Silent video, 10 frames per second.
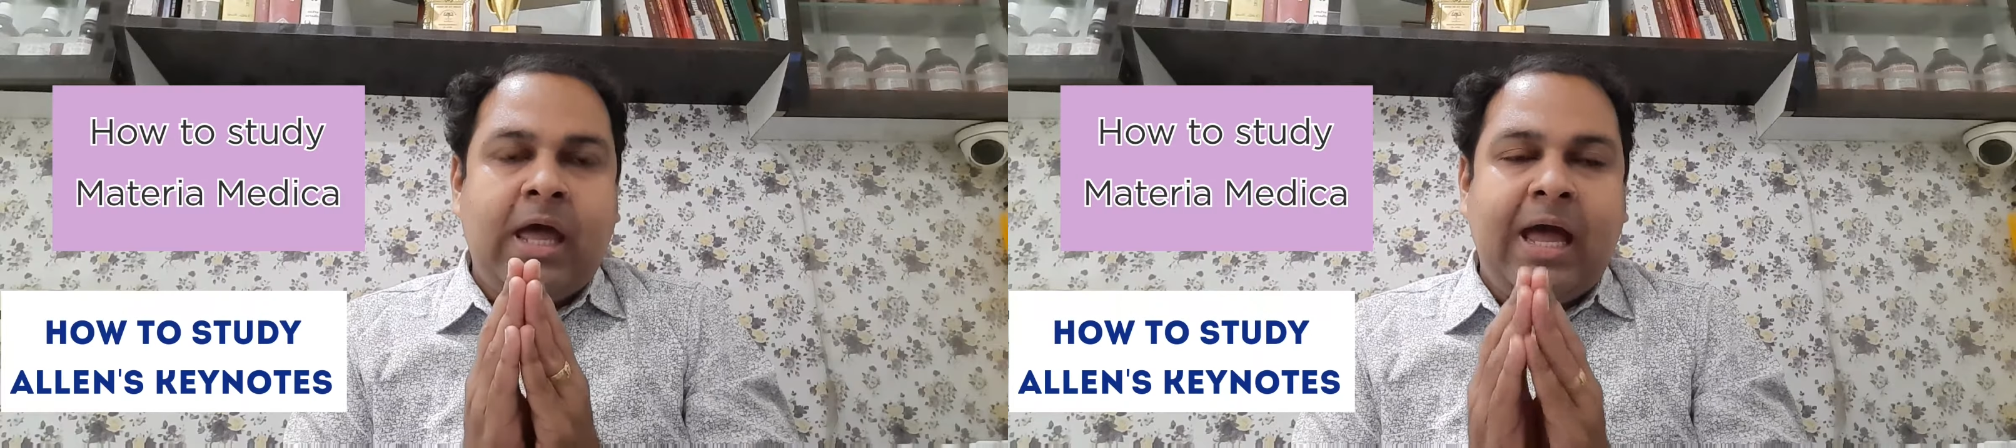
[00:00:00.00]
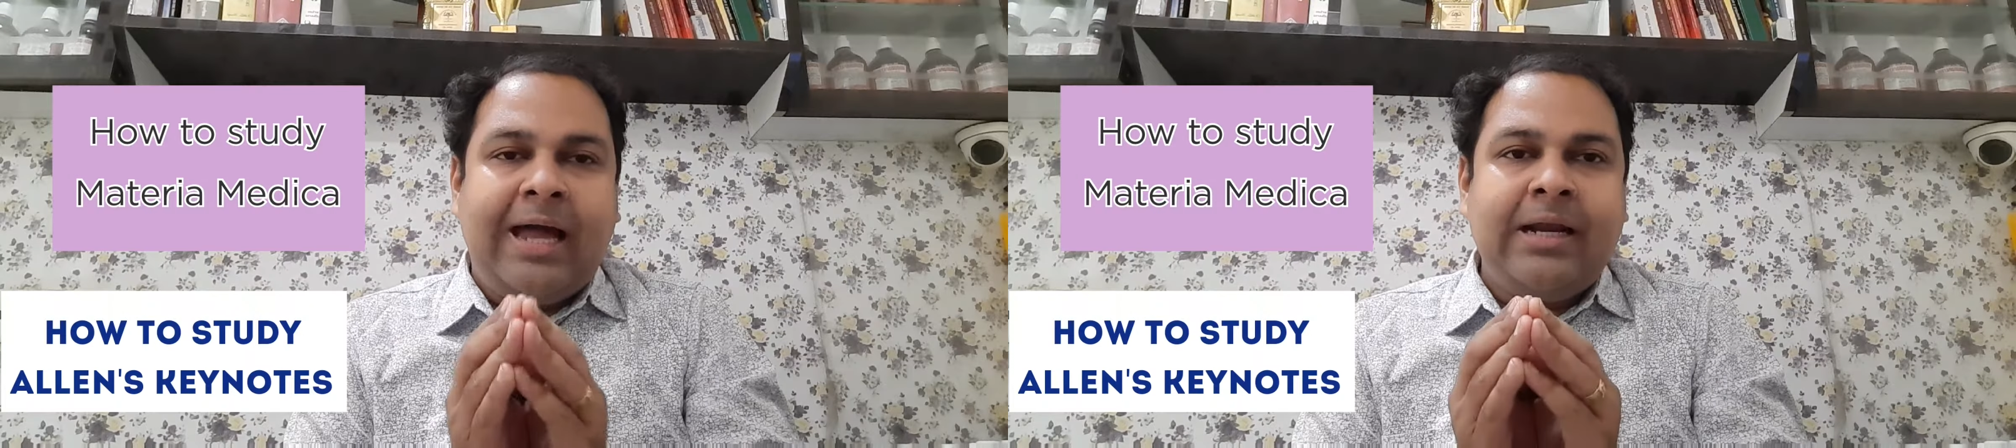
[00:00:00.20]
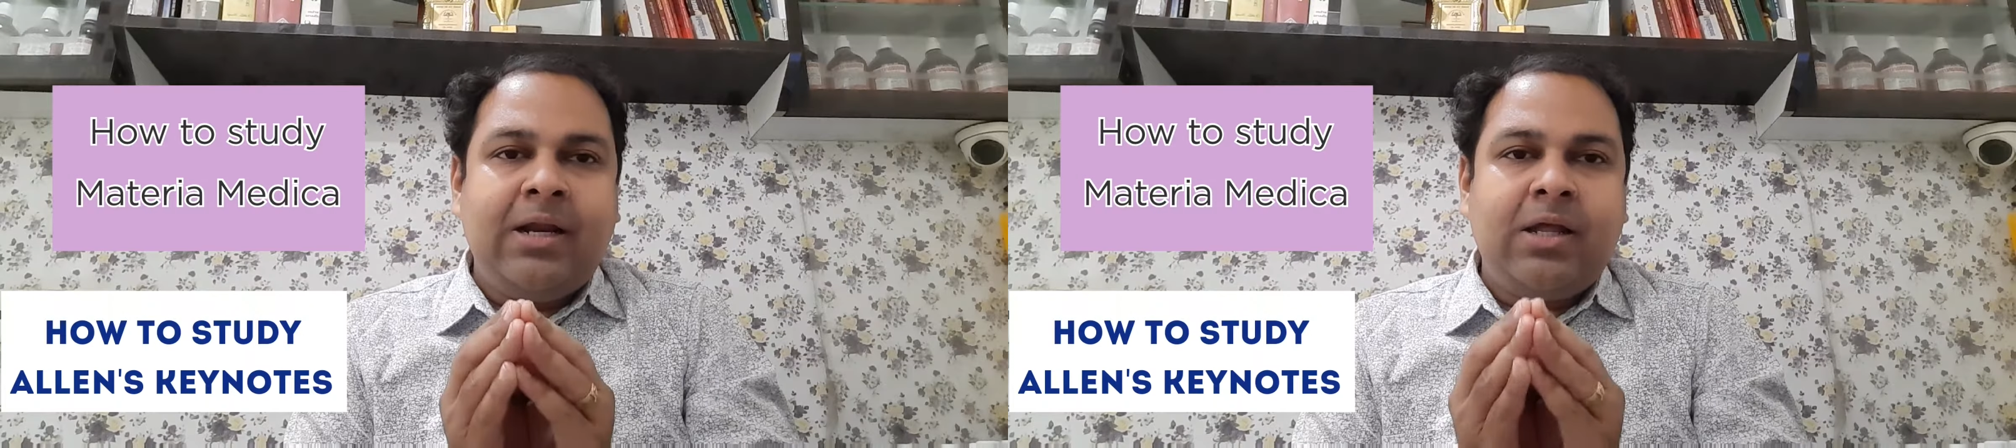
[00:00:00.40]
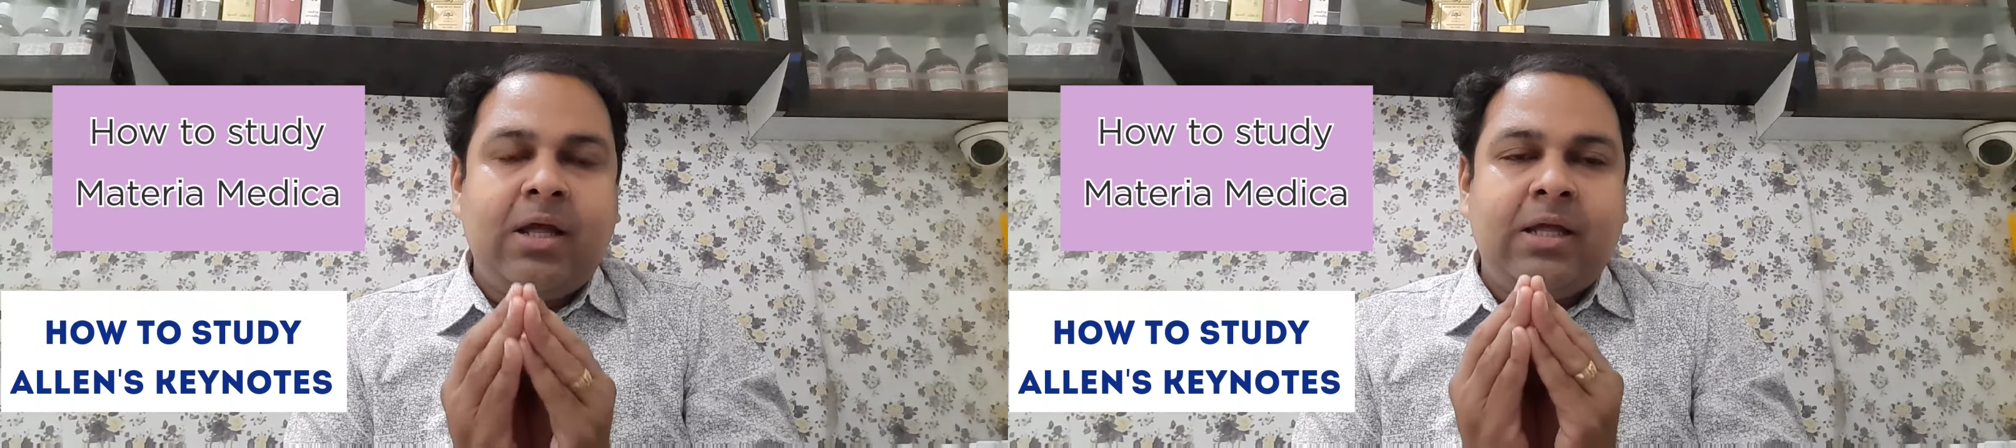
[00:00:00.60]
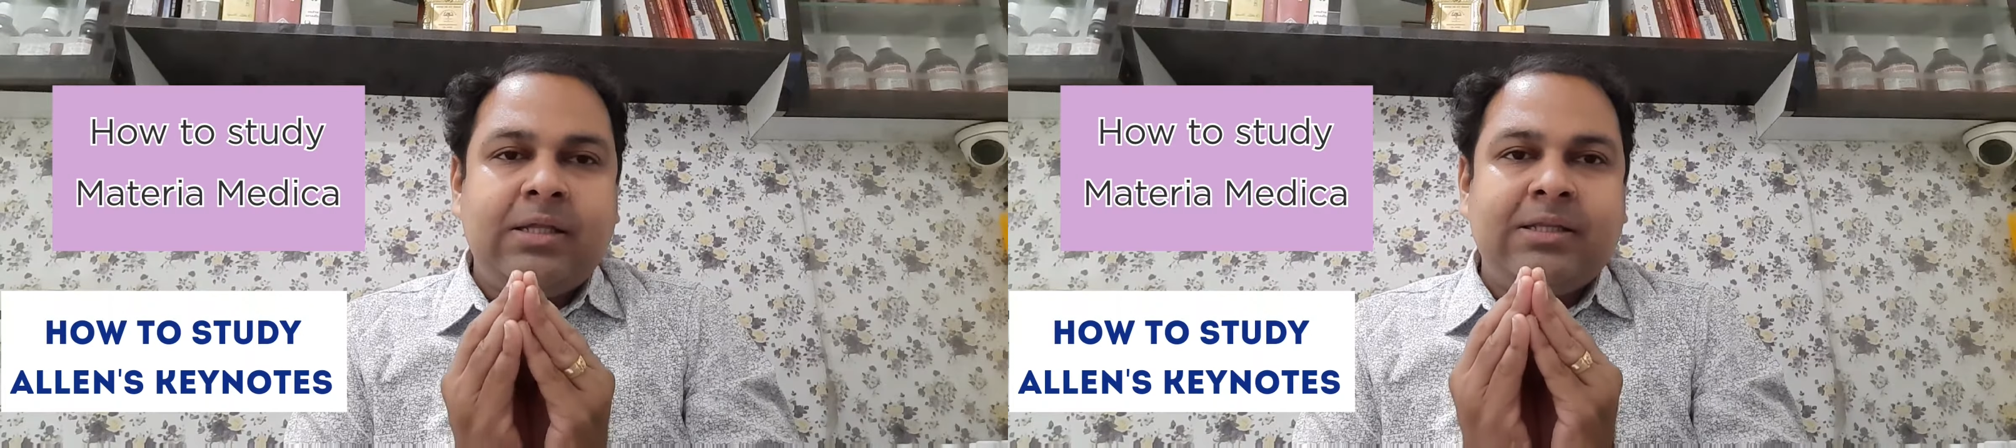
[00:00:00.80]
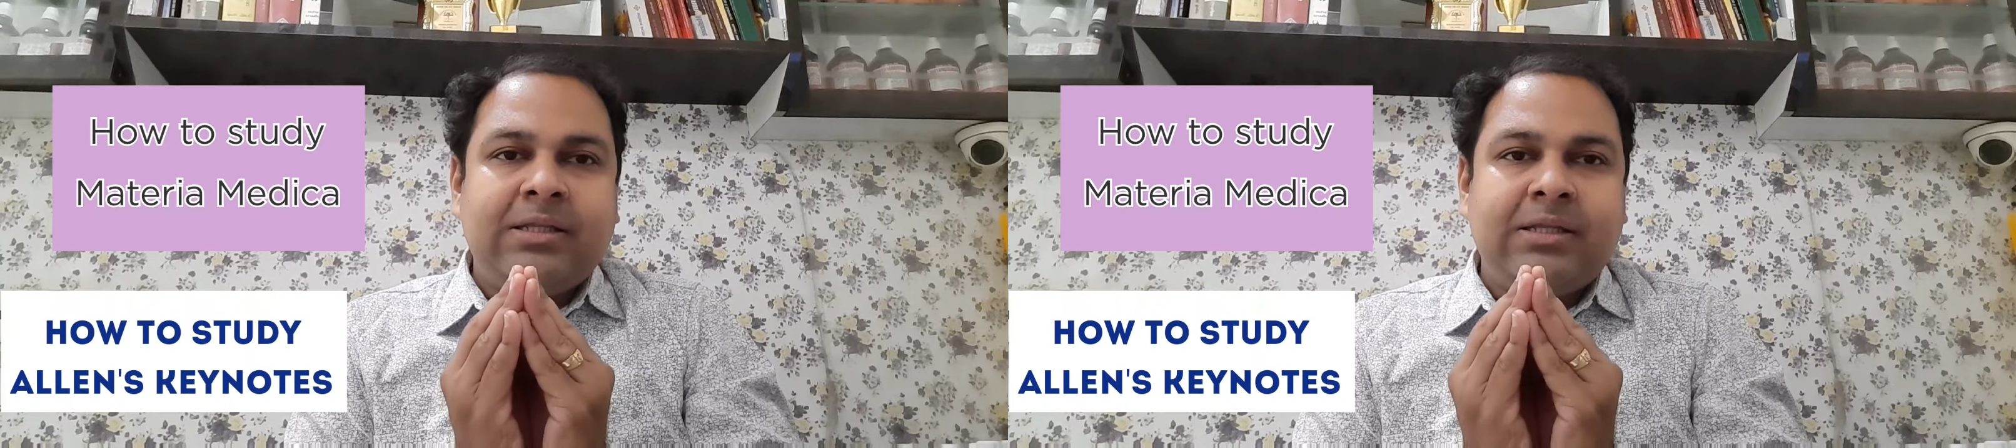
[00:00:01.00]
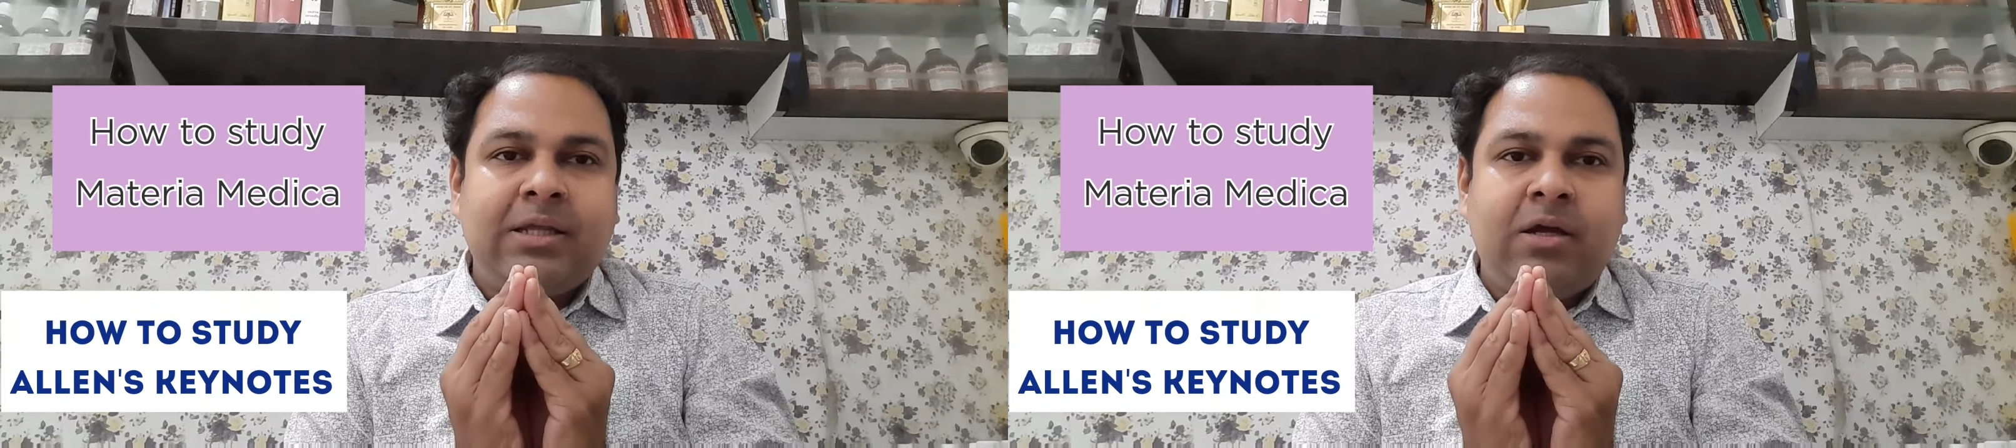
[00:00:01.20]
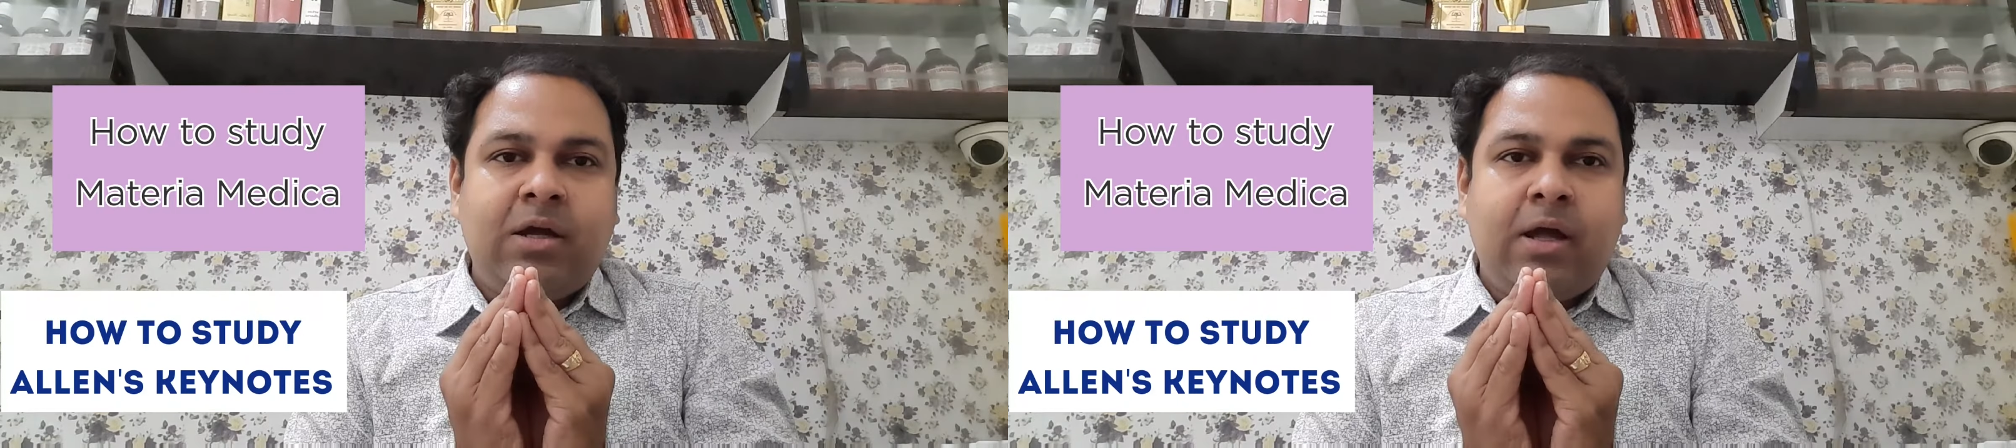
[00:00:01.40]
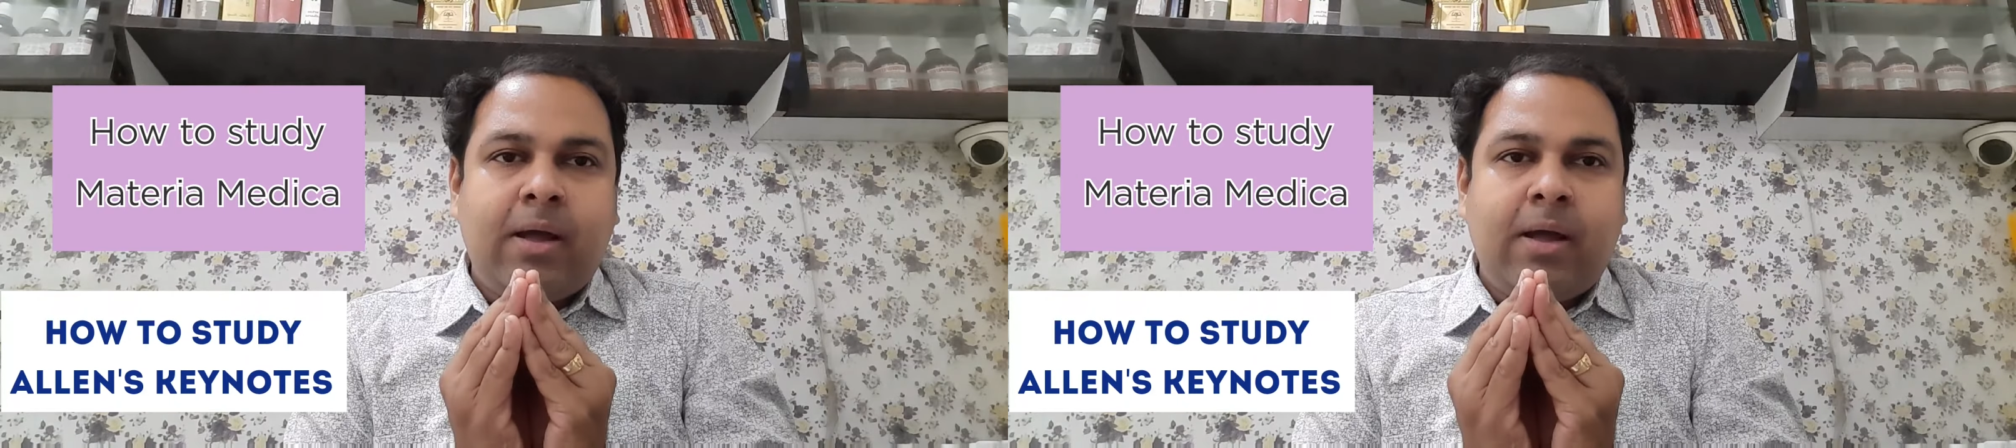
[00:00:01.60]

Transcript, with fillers: and the